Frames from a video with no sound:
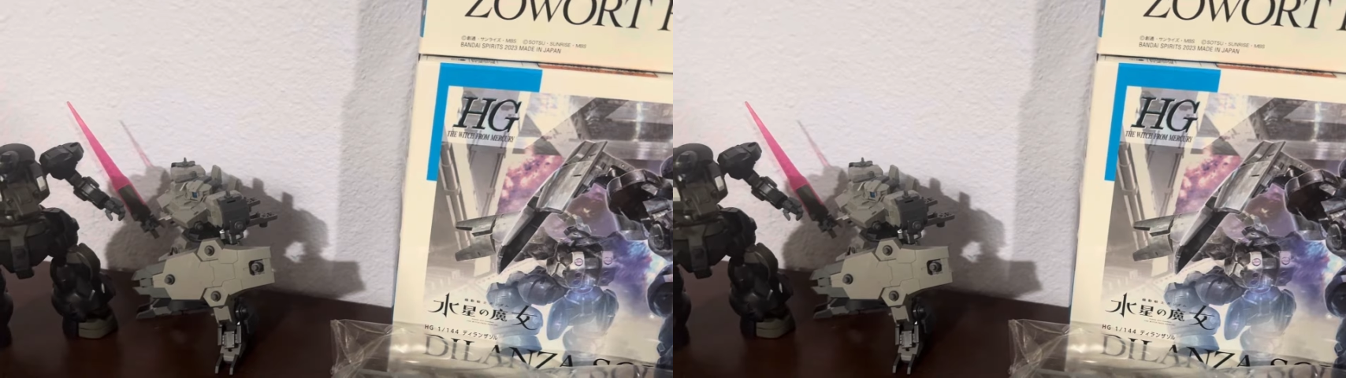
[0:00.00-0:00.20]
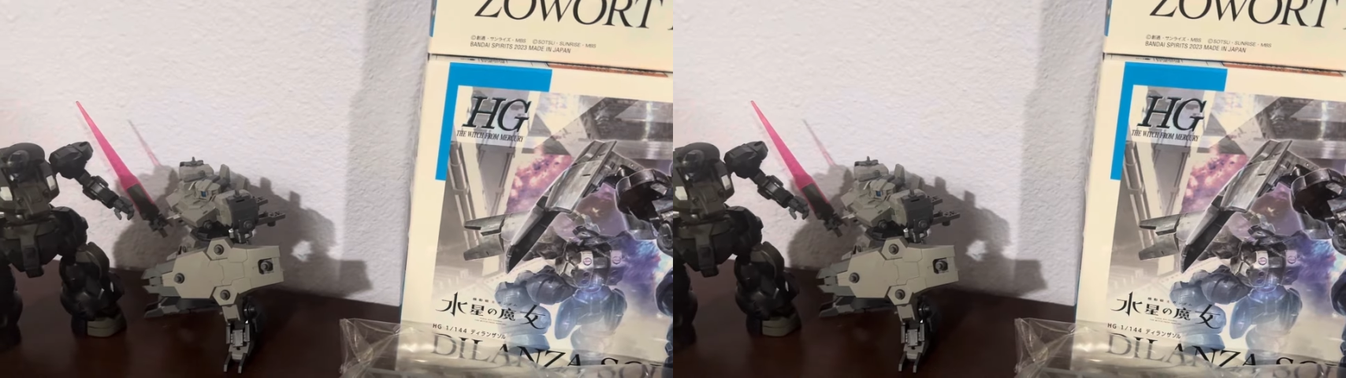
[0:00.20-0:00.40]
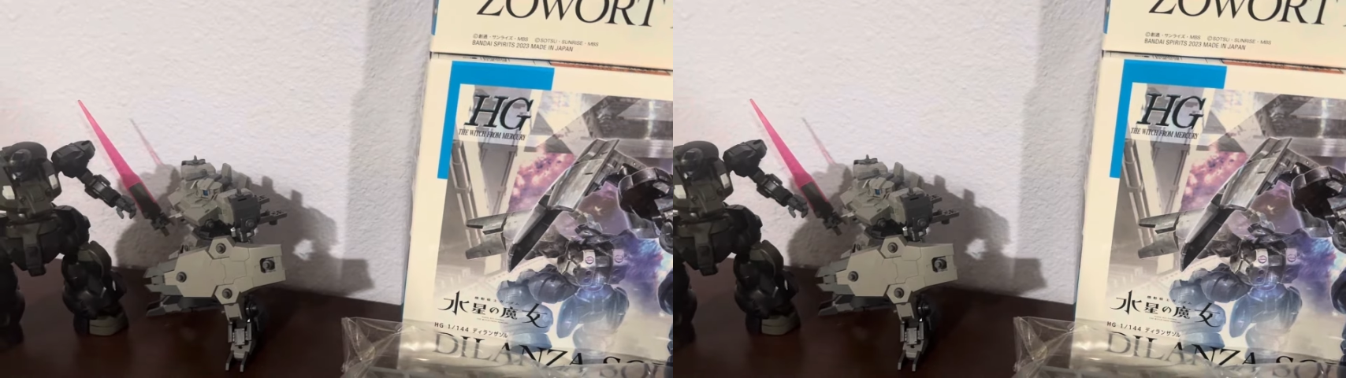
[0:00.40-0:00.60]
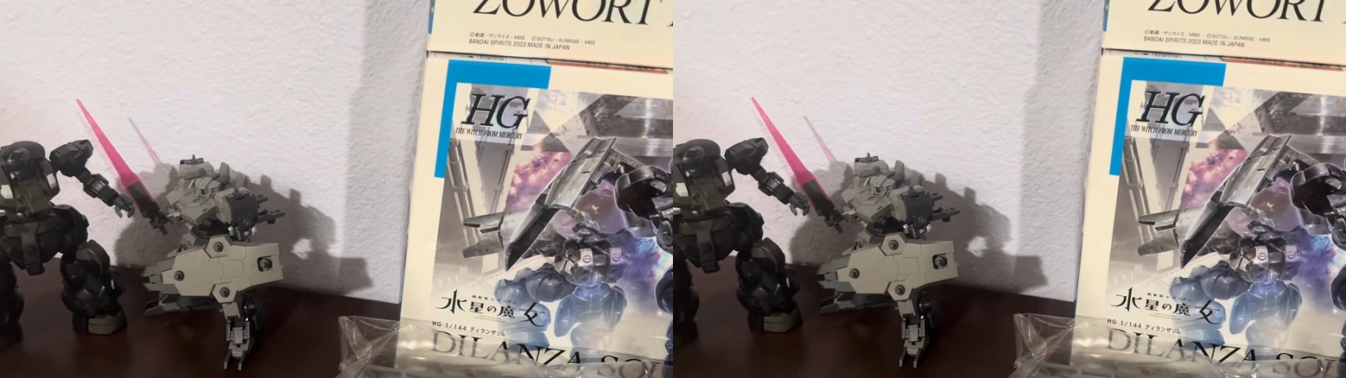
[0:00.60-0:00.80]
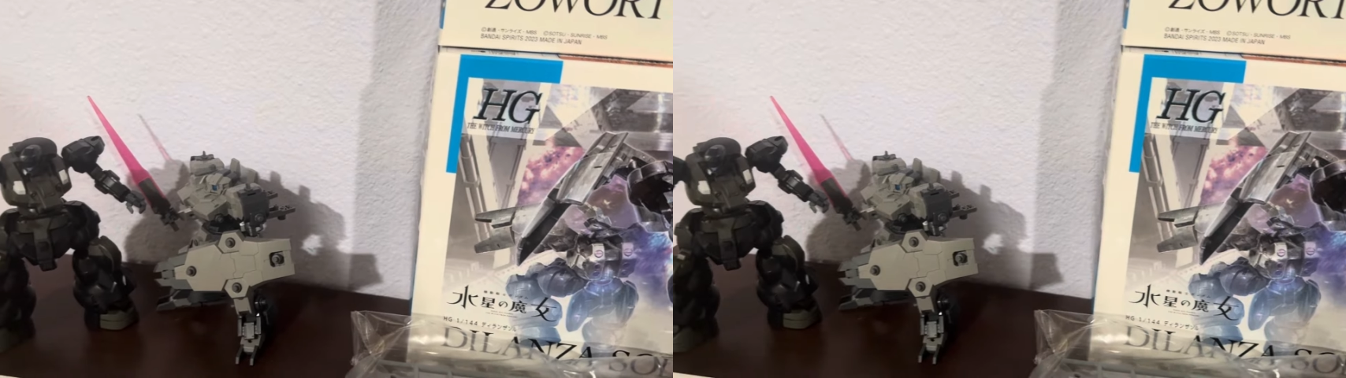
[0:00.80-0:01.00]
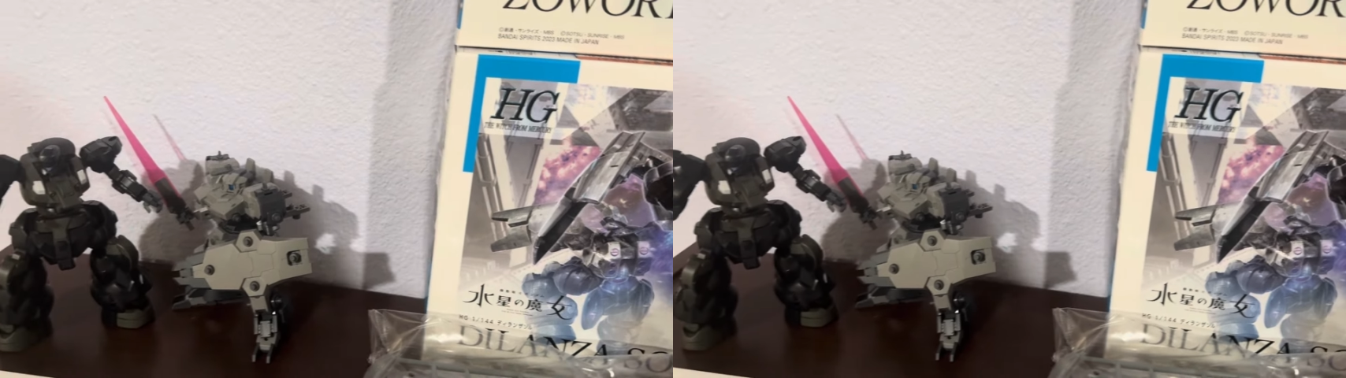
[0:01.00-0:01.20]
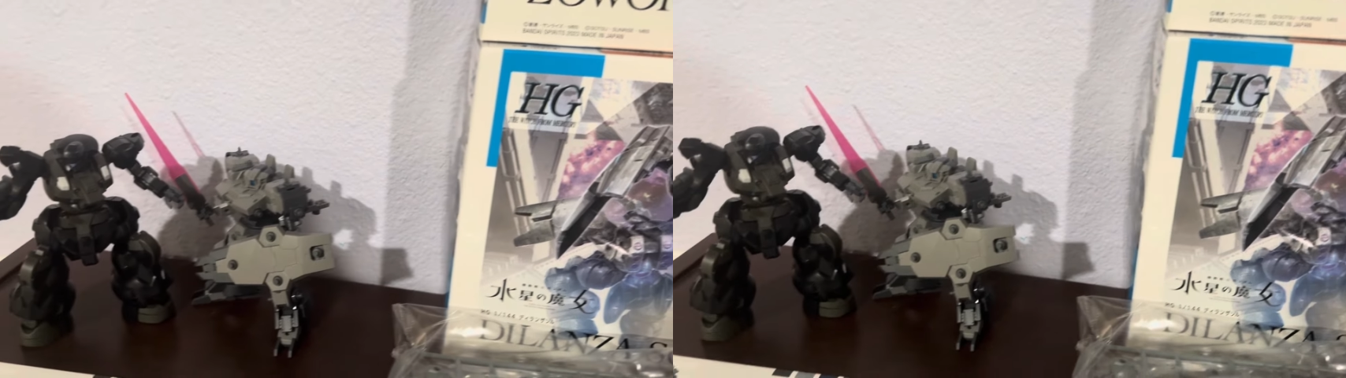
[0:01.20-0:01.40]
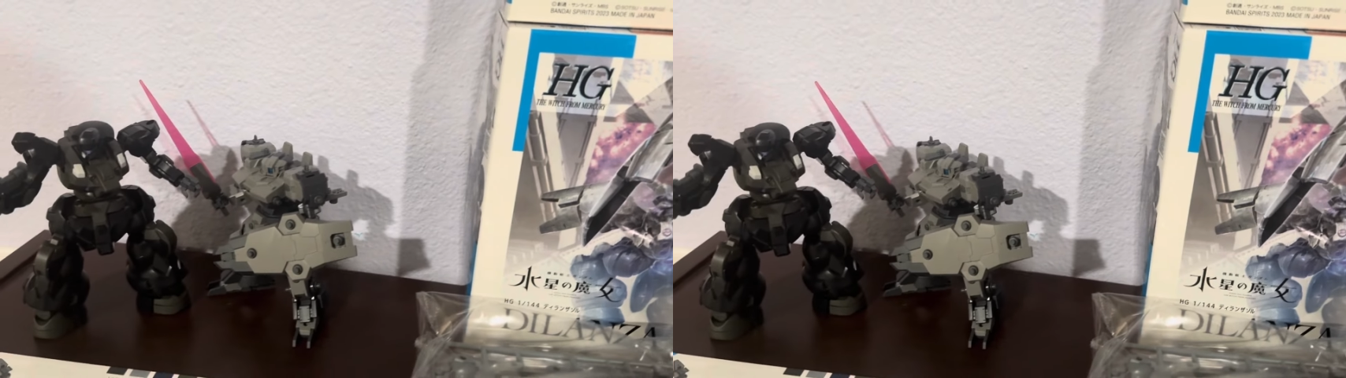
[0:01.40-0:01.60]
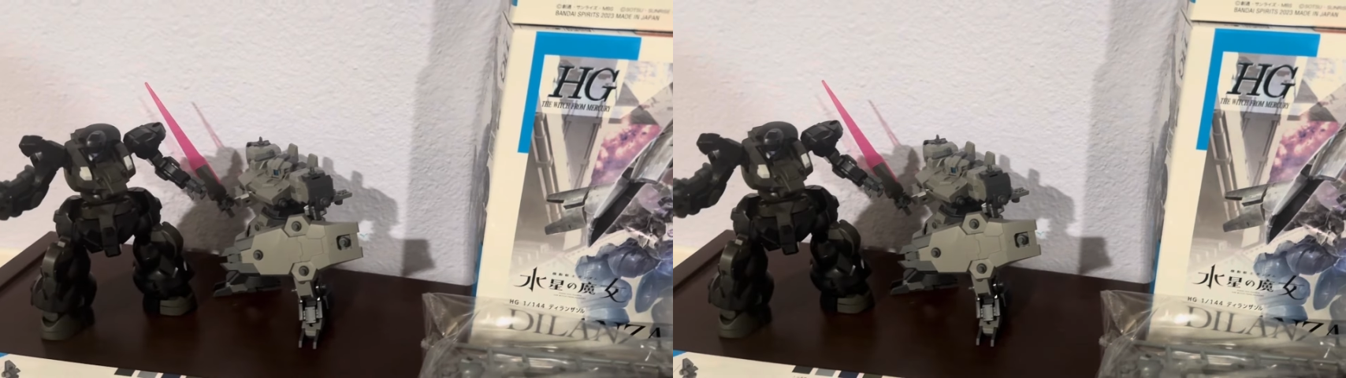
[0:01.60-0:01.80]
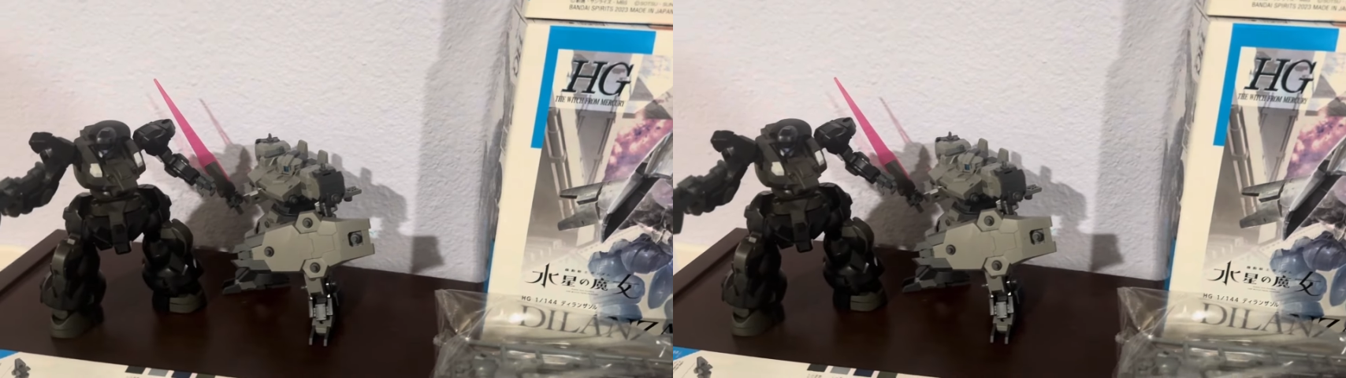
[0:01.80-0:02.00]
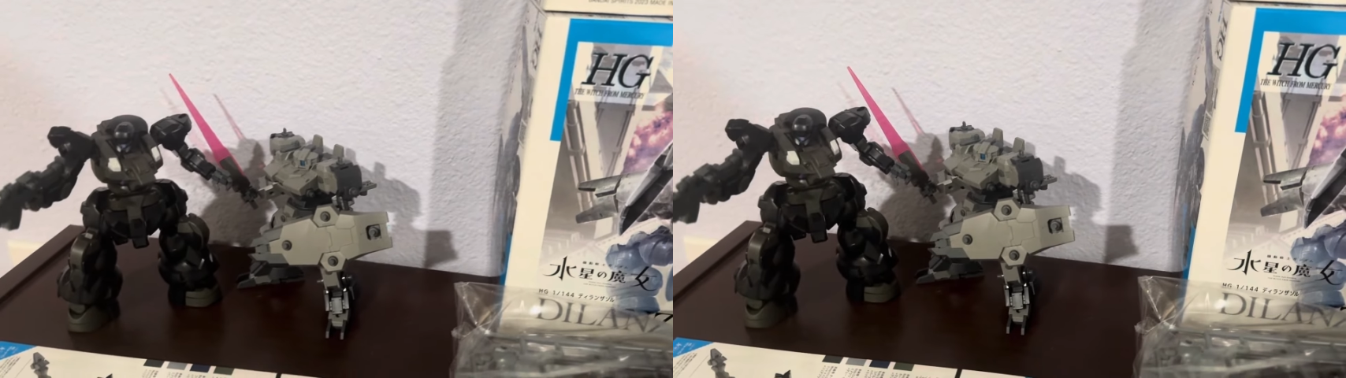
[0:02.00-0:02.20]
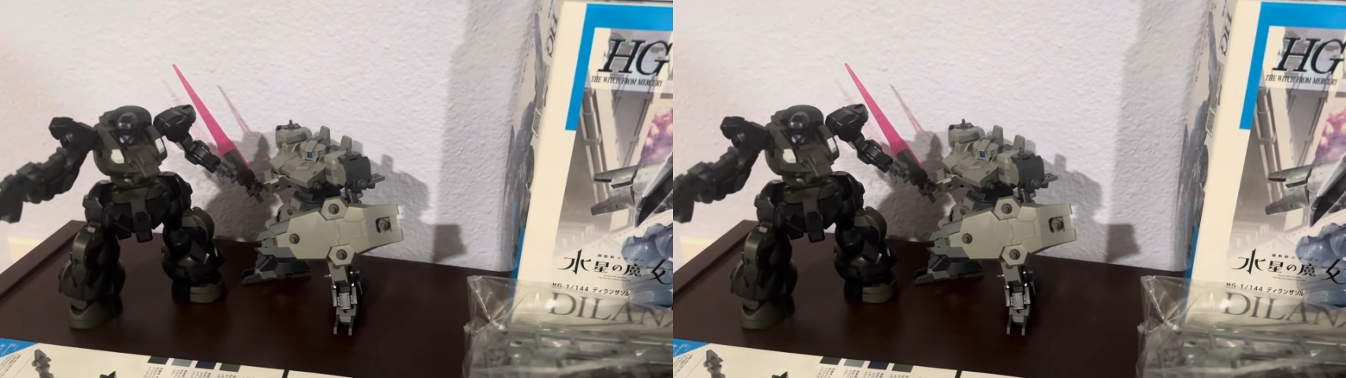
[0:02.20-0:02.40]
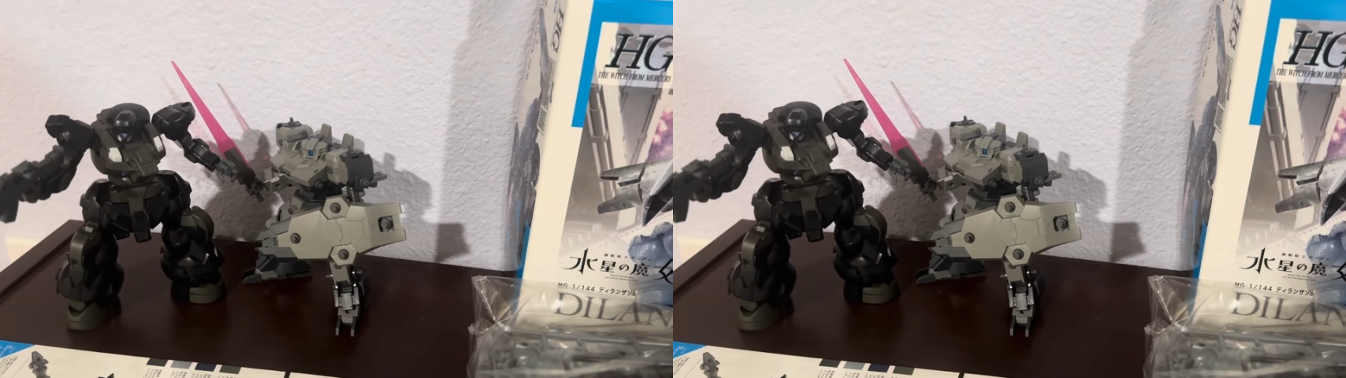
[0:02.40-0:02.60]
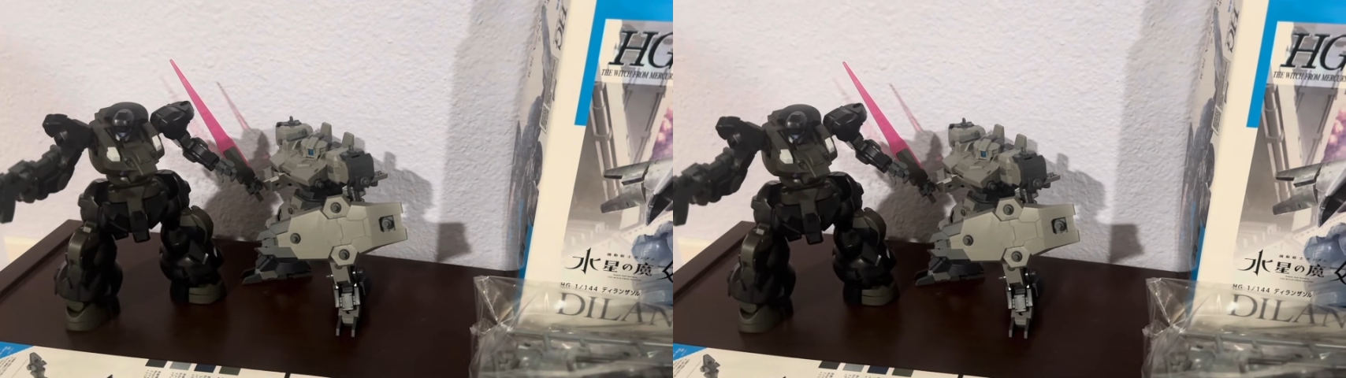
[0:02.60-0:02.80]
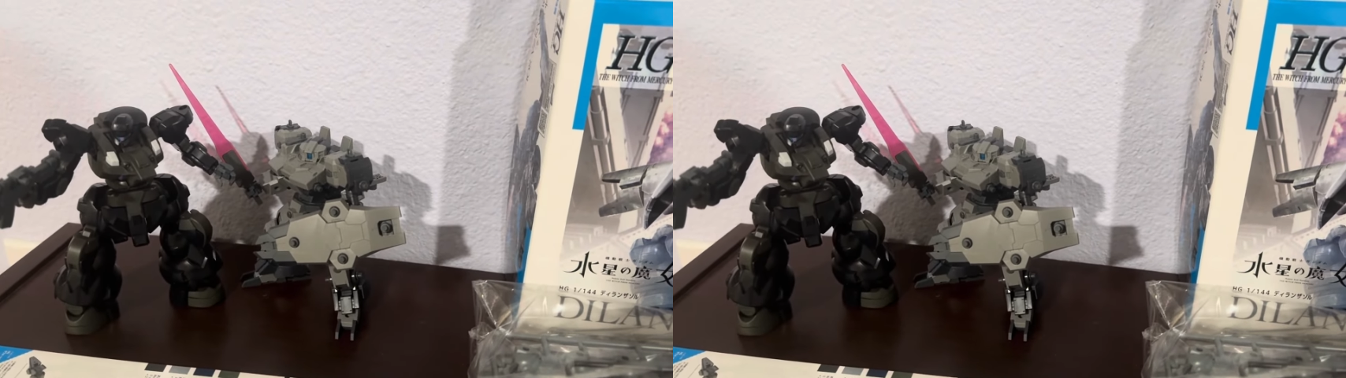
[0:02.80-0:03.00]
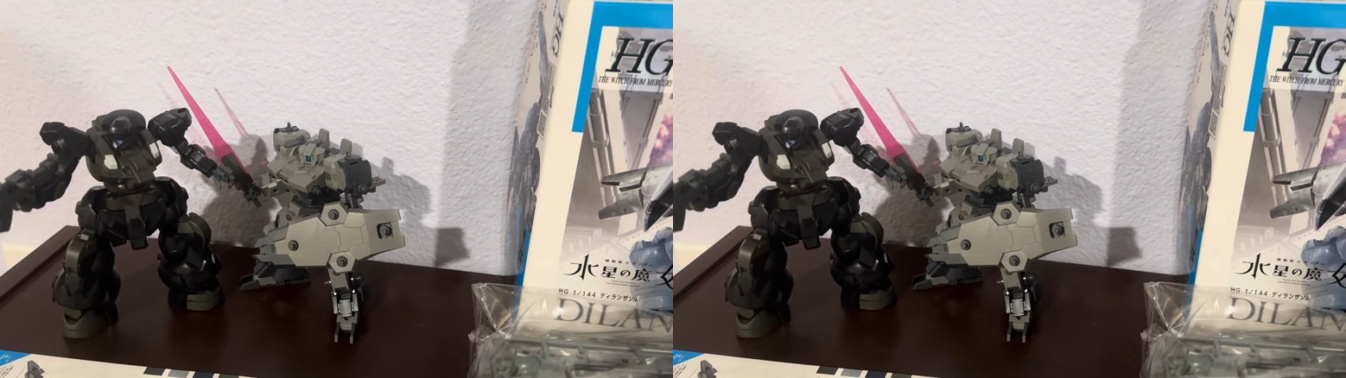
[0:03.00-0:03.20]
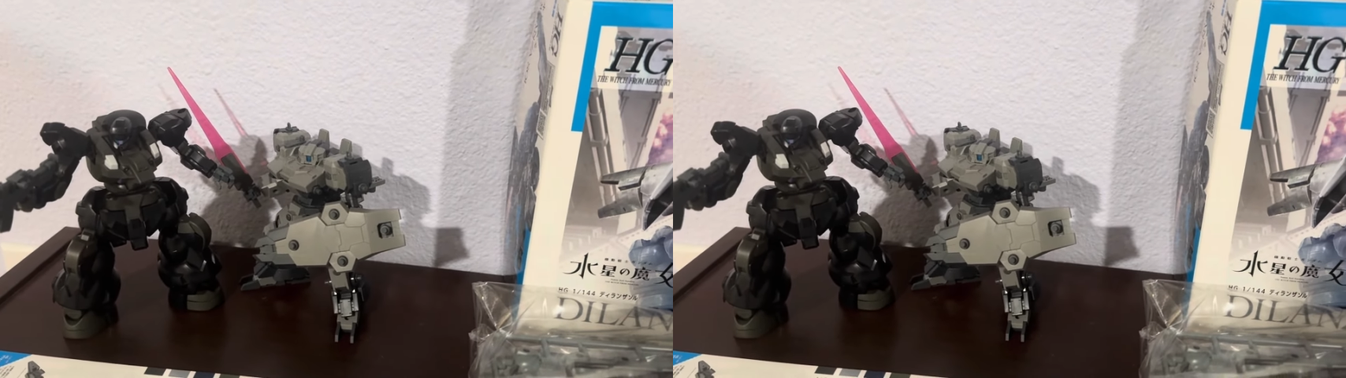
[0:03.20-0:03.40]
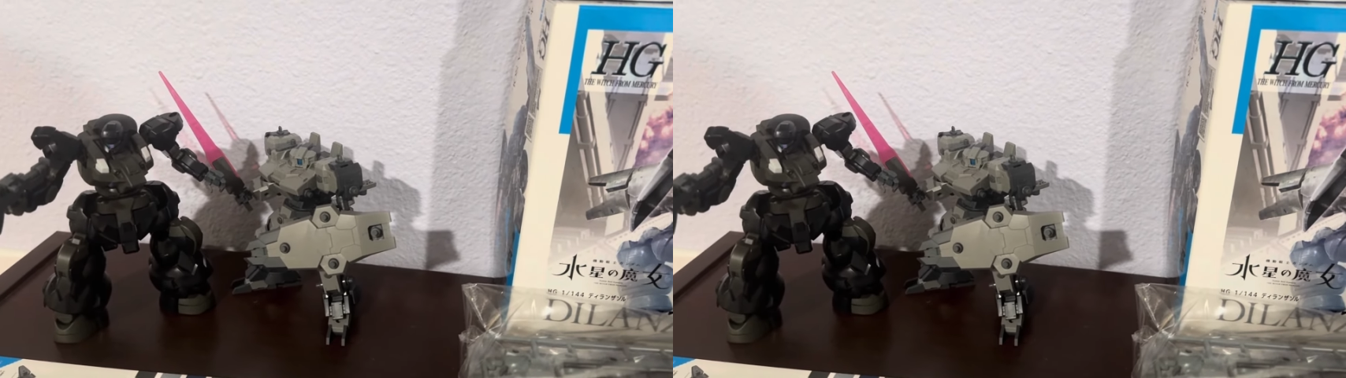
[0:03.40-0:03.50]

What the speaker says: (no speaker visible)